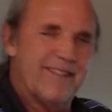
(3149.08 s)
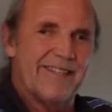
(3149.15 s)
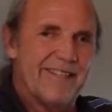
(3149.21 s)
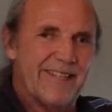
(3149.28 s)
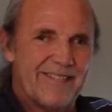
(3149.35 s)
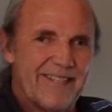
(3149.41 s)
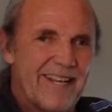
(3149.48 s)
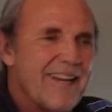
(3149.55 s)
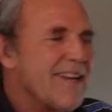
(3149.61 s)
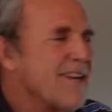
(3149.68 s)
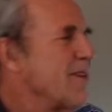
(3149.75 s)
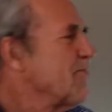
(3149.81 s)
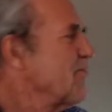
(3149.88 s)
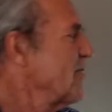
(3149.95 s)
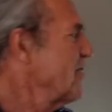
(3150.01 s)
this.
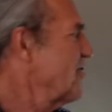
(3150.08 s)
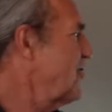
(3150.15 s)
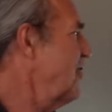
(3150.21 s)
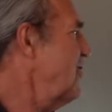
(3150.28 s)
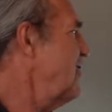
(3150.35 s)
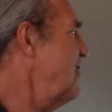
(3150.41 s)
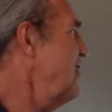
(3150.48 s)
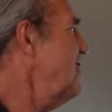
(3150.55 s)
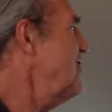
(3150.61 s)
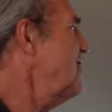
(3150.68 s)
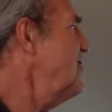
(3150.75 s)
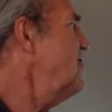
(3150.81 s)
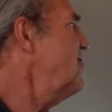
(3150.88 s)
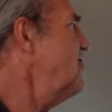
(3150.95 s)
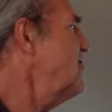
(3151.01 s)
So this
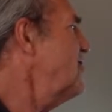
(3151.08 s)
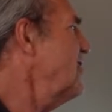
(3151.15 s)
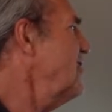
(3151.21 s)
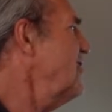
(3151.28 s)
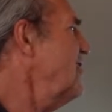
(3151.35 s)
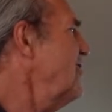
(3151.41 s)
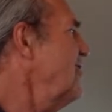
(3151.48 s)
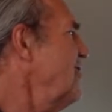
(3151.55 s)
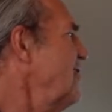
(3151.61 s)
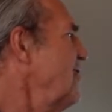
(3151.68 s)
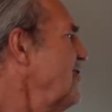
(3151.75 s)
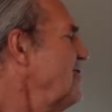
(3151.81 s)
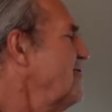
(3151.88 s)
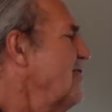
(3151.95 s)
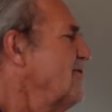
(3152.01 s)
is
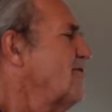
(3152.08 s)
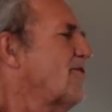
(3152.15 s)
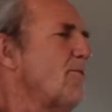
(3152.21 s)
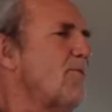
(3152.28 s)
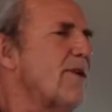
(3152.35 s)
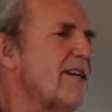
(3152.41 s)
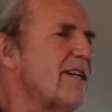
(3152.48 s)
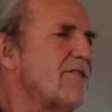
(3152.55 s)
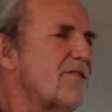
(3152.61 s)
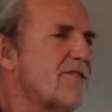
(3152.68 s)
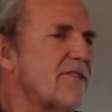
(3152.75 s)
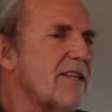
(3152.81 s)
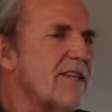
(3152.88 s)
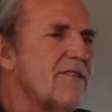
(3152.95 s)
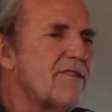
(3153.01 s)
in some way
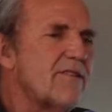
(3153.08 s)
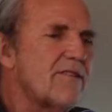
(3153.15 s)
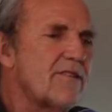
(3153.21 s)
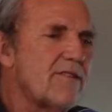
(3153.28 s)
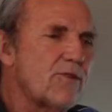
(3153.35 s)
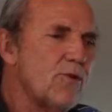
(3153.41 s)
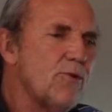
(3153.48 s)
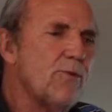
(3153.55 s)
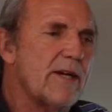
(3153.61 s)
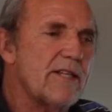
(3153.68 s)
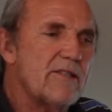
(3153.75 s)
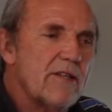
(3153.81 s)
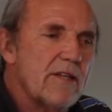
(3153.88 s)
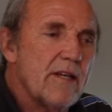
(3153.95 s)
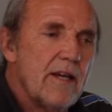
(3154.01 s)
it's two
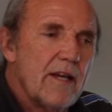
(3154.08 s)
ways.